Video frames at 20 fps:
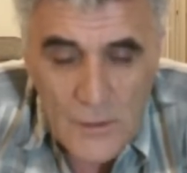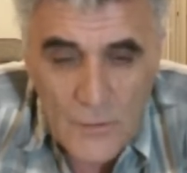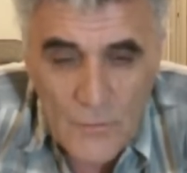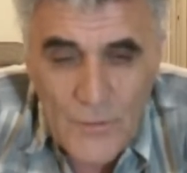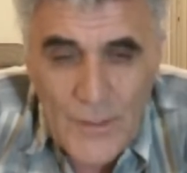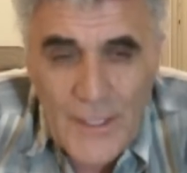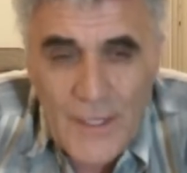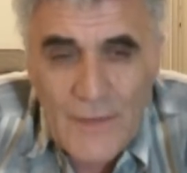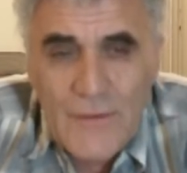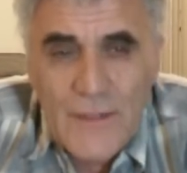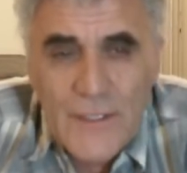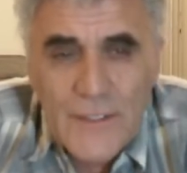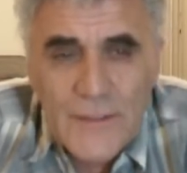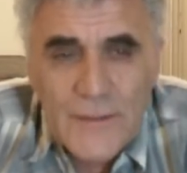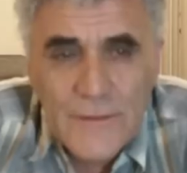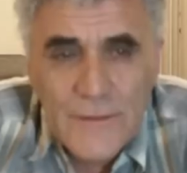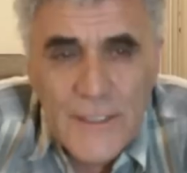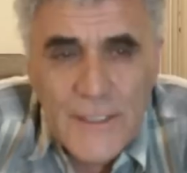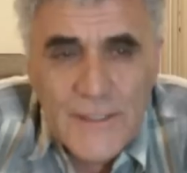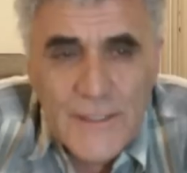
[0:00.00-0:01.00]

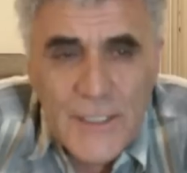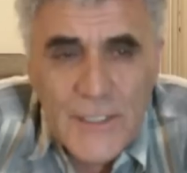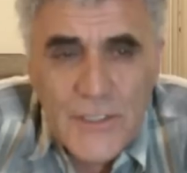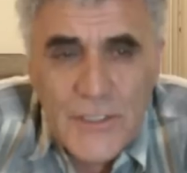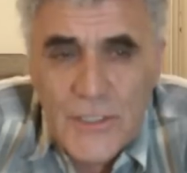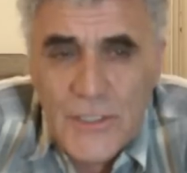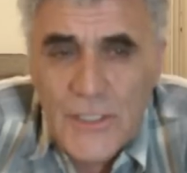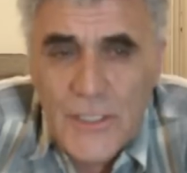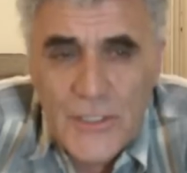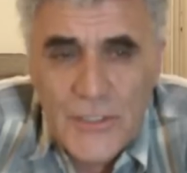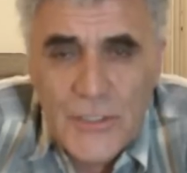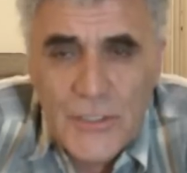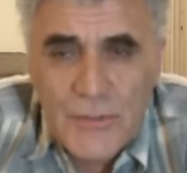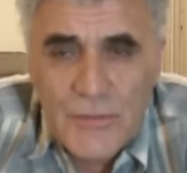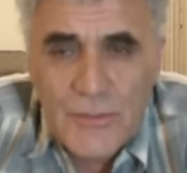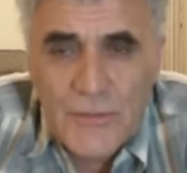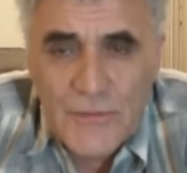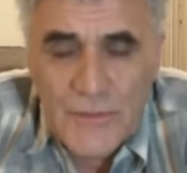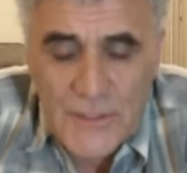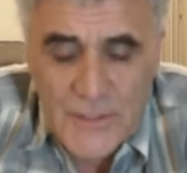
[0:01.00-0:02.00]
Whenever essentially in the
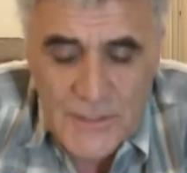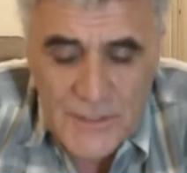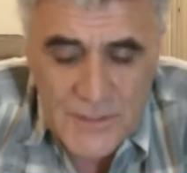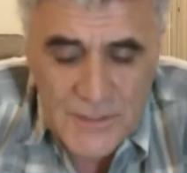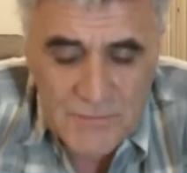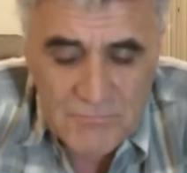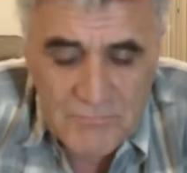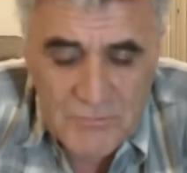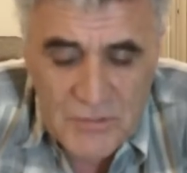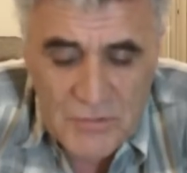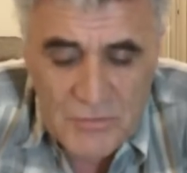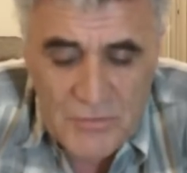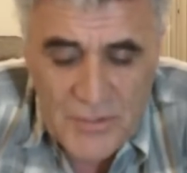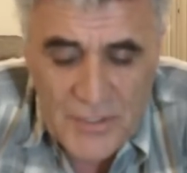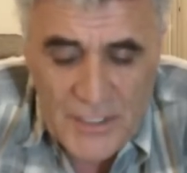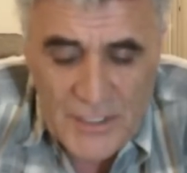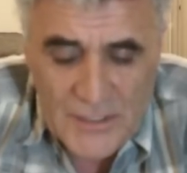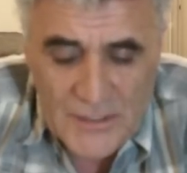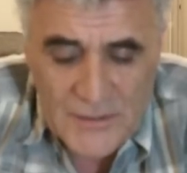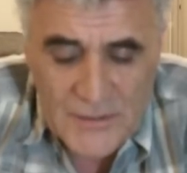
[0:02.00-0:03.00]
universe, 2
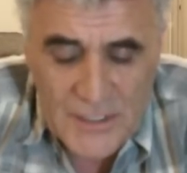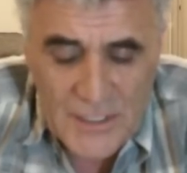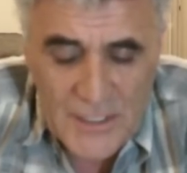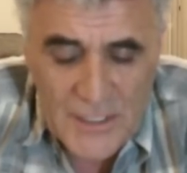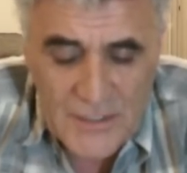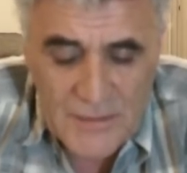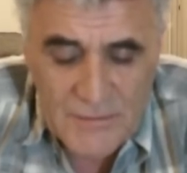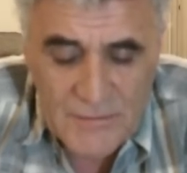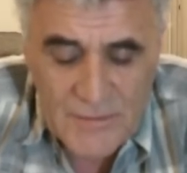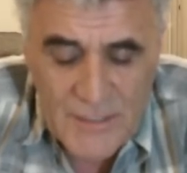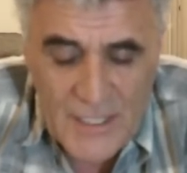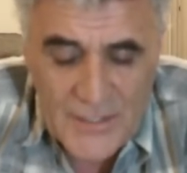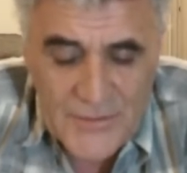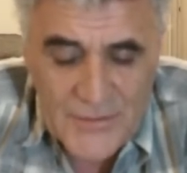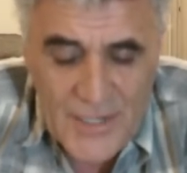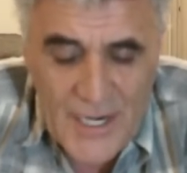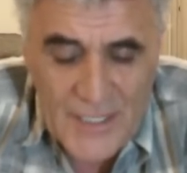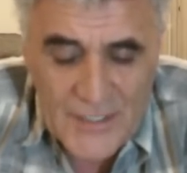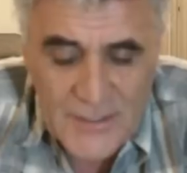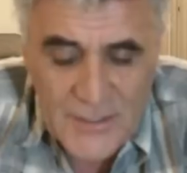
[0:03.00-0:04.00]
things, they get
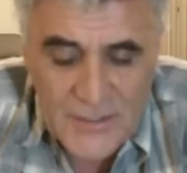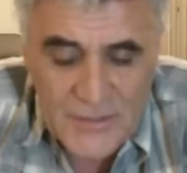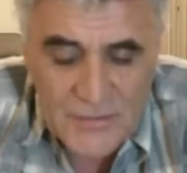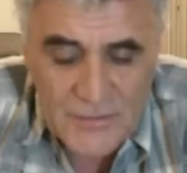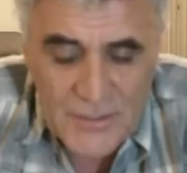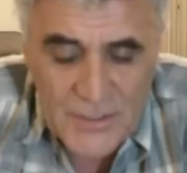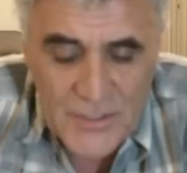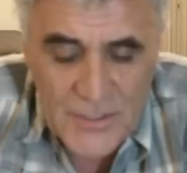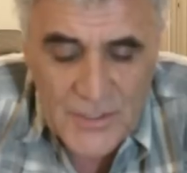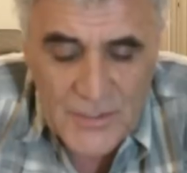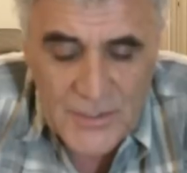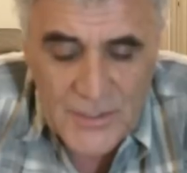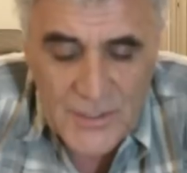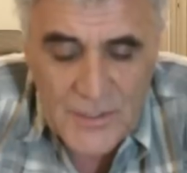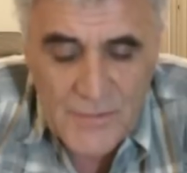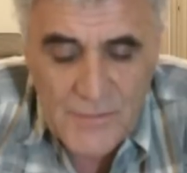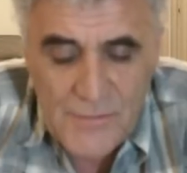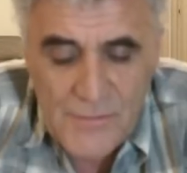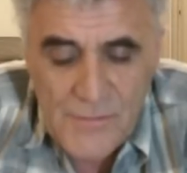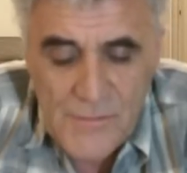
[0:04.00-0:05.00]
attracted to each
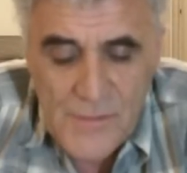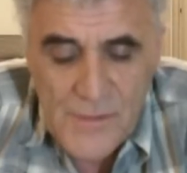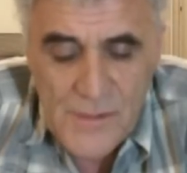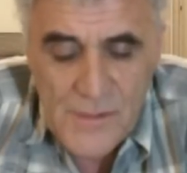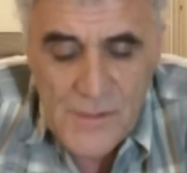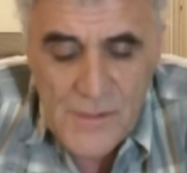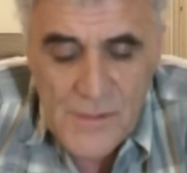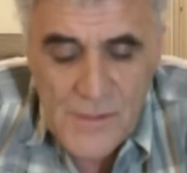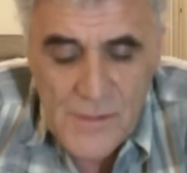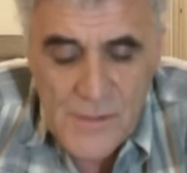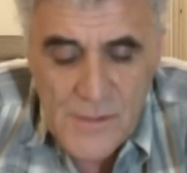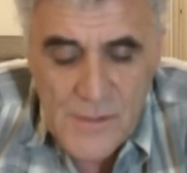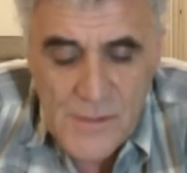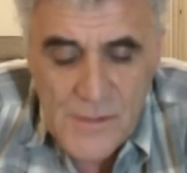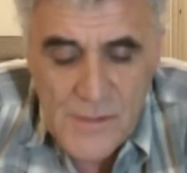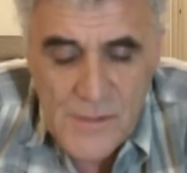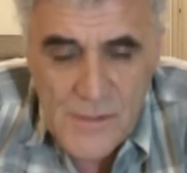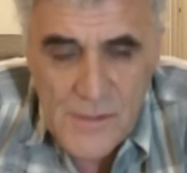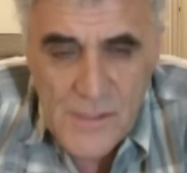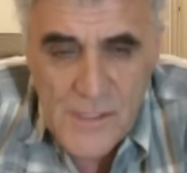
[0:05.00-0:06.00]
other,
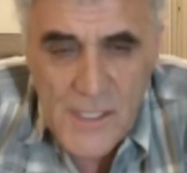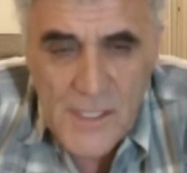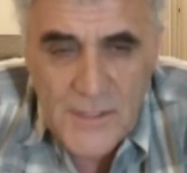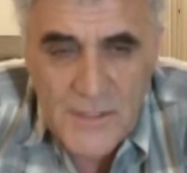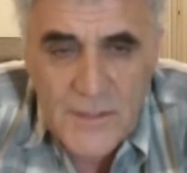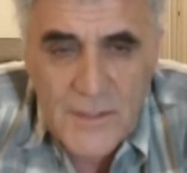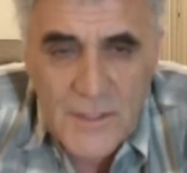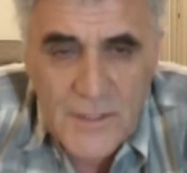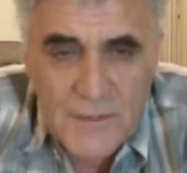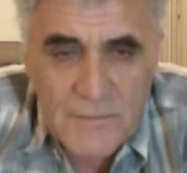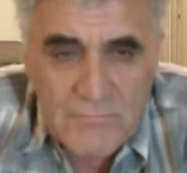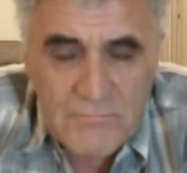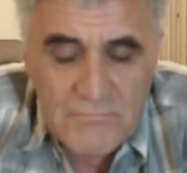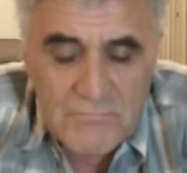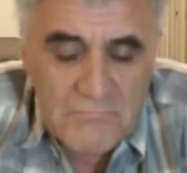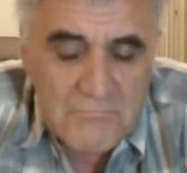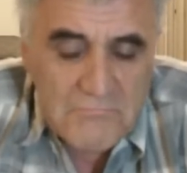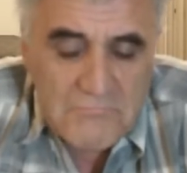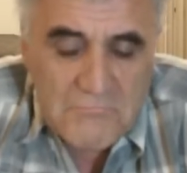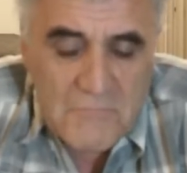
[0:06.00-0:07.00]
you
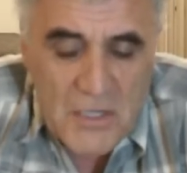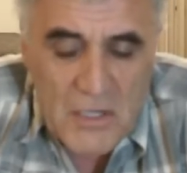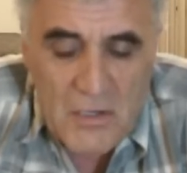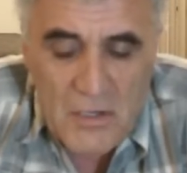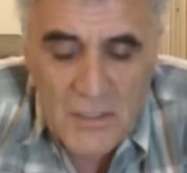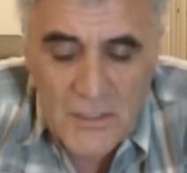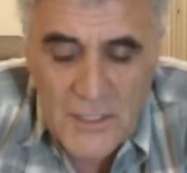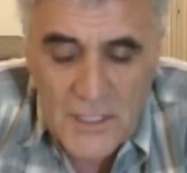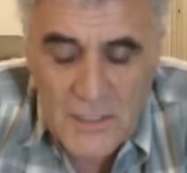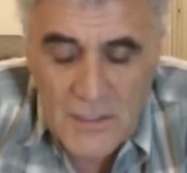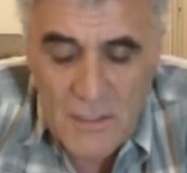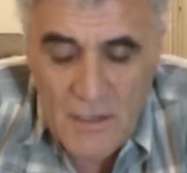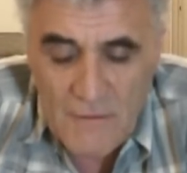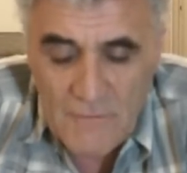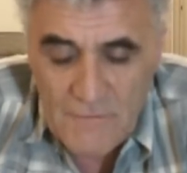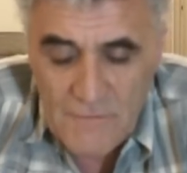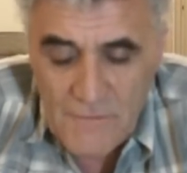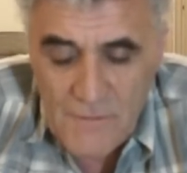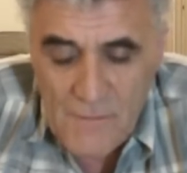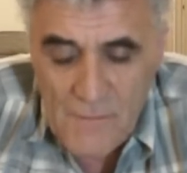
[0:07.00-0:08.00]
can call that love.